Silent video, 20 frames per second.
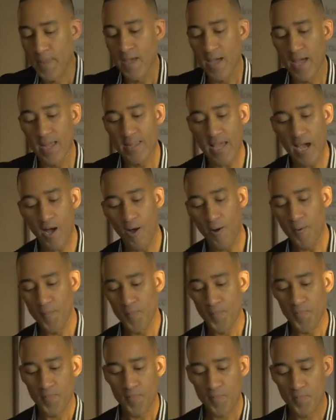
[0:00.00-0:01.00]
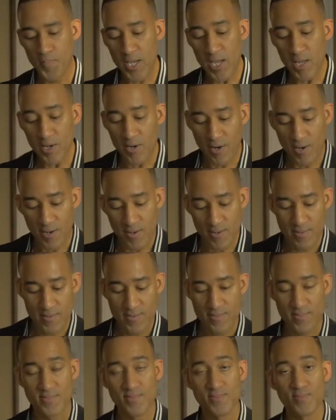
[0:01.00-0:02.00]
And now Peter,
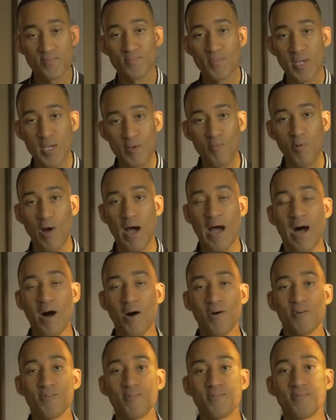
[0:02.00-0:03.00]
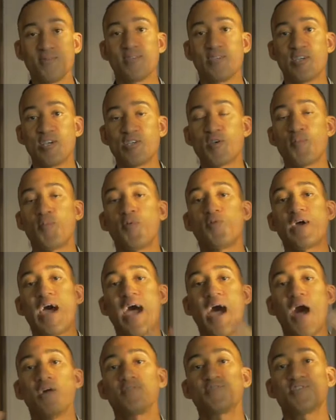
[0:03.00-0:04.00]
meanwhile, is up on a
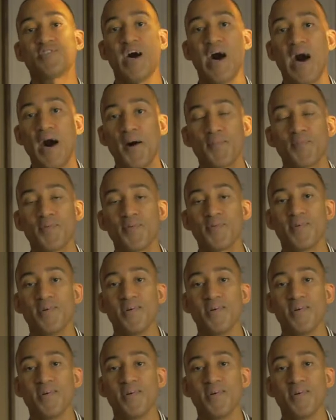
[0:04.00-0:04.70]
housetop